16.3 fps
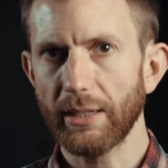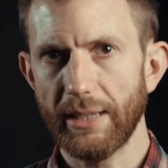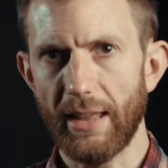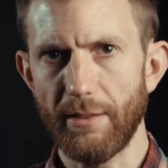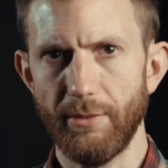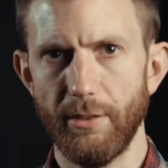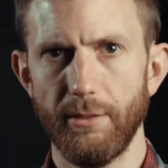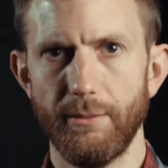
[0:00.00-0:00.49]

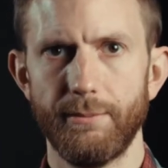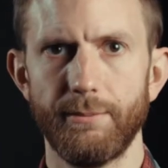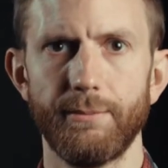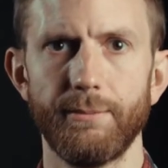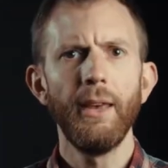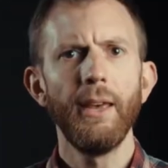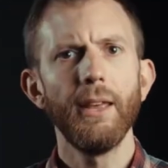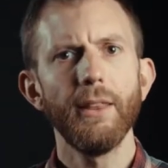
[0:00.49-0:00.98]
level.
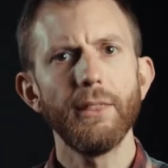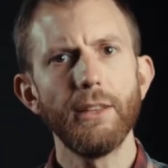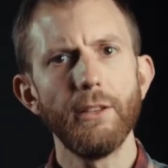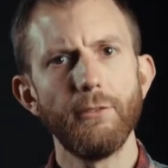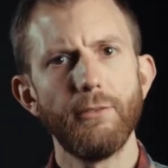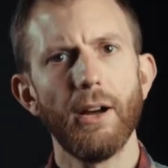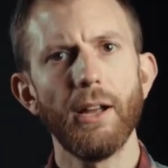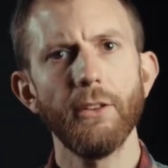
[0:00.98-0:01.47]
The
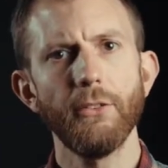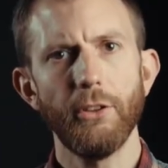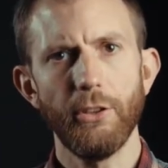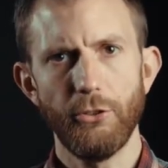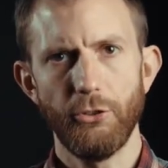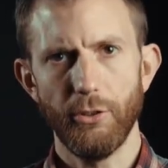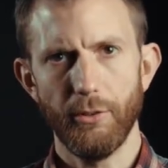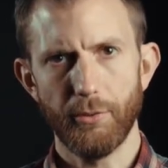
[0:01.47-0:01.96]

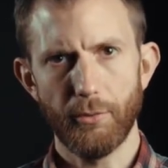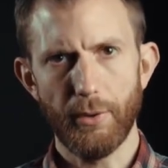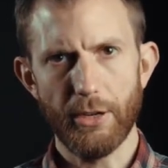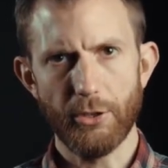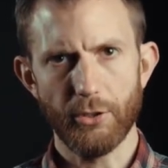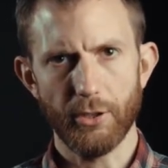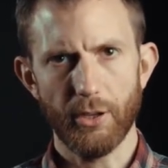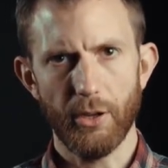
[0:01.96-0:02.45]
advantage of
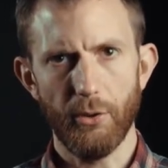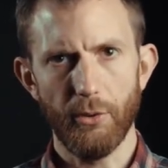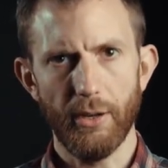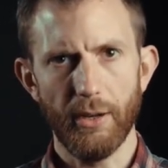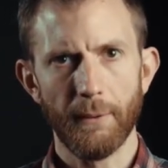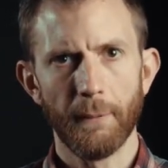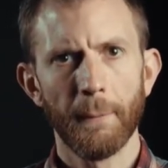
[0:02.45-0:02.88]
erasure coding